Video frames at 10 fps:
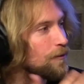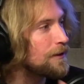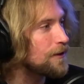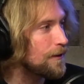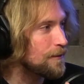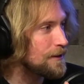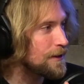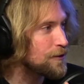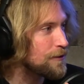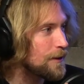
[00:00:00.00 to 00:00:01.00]
we talked about
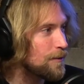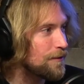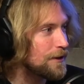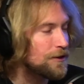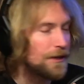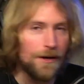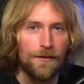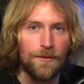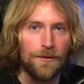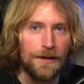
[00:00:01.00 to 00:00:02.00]
sensory deprivation here
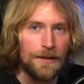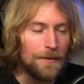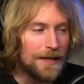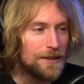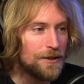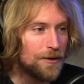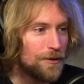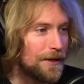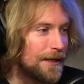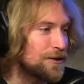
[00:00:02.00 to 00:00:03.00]
in the in the west you know
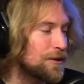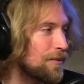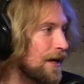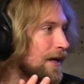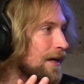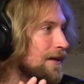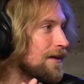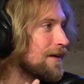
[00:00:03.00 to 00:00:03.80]
you can actually pay